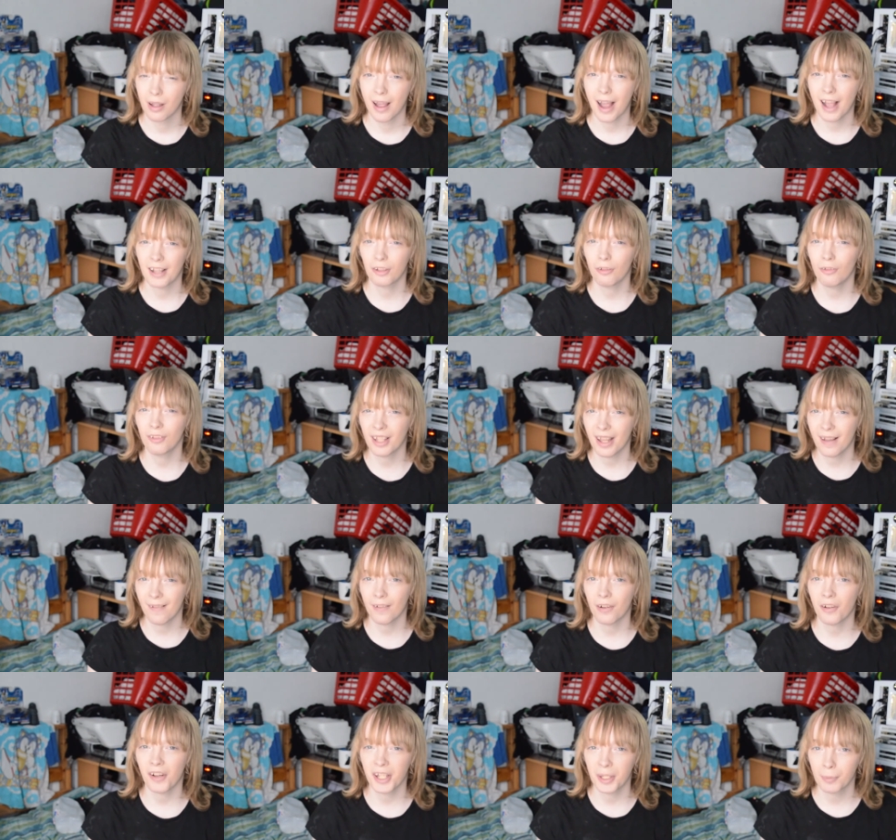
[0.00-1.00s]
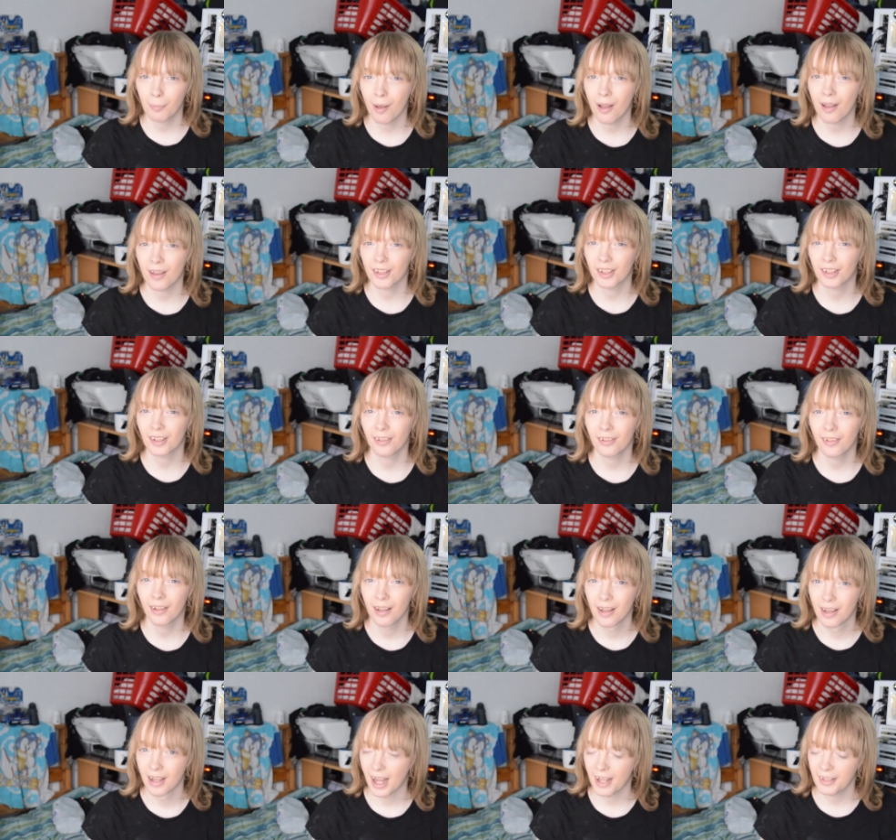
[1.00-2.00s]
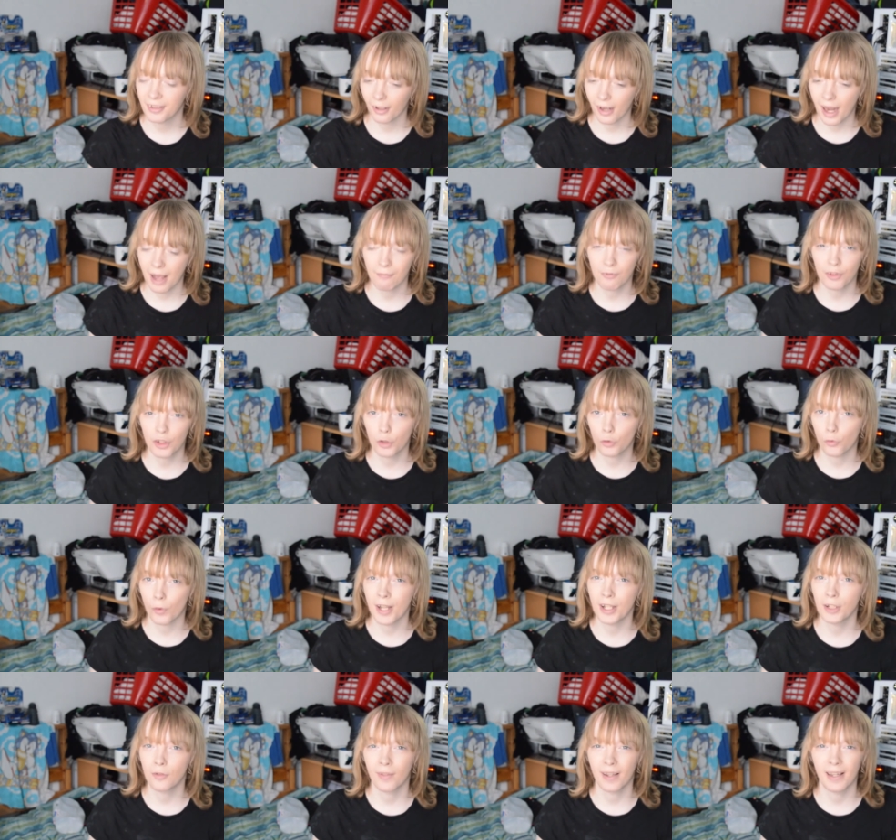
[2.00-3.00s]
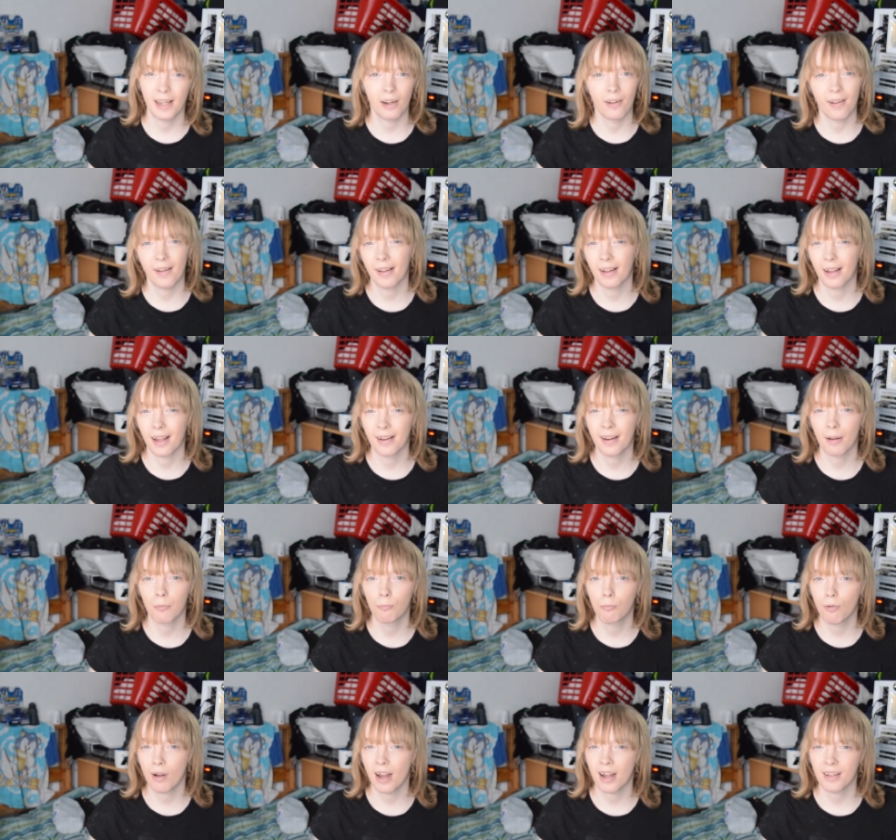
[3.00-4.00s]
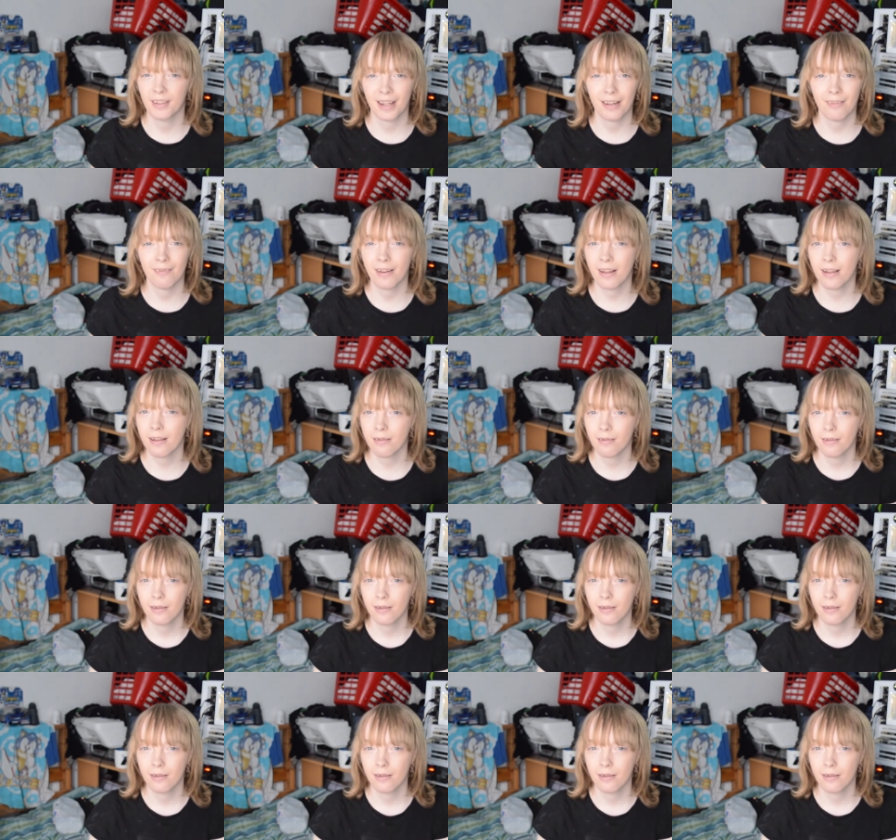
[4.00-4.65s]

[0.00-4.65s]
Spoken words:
As long as they're a nice person and don't have a strange thing like an umbrella down there,